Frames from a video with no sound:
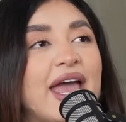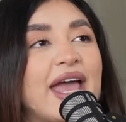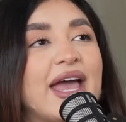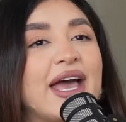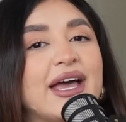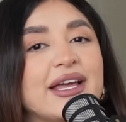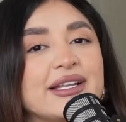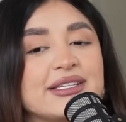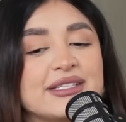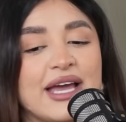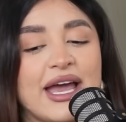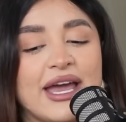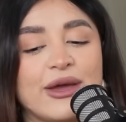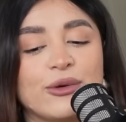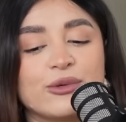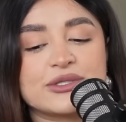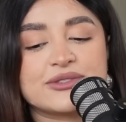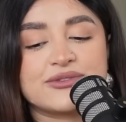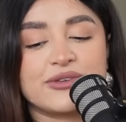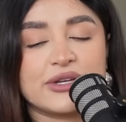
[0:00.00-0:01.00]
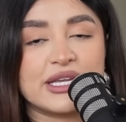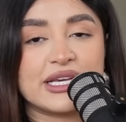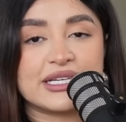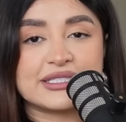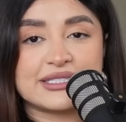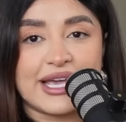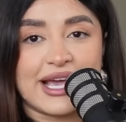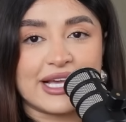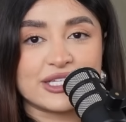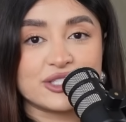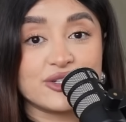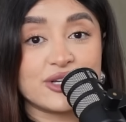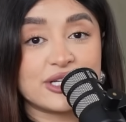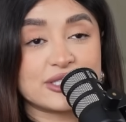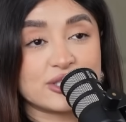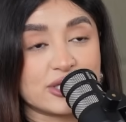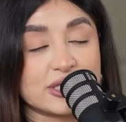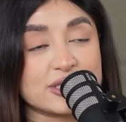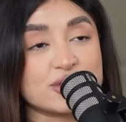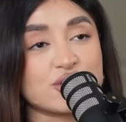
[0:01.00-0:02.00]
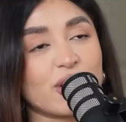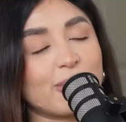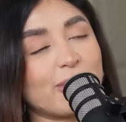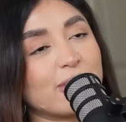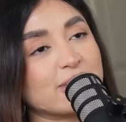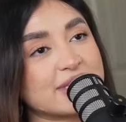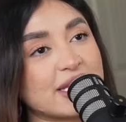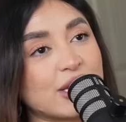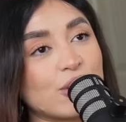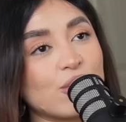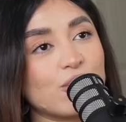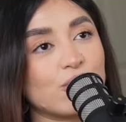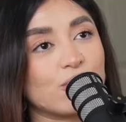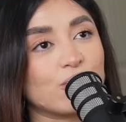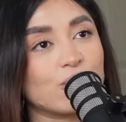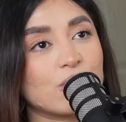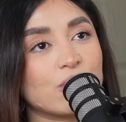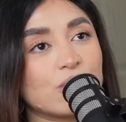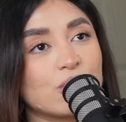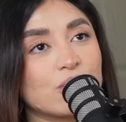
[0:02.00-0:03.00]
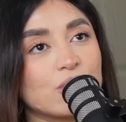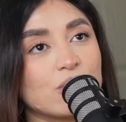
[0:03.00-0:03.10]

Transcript: And it was funny because I asked you guys on Instagram, I was like, oh,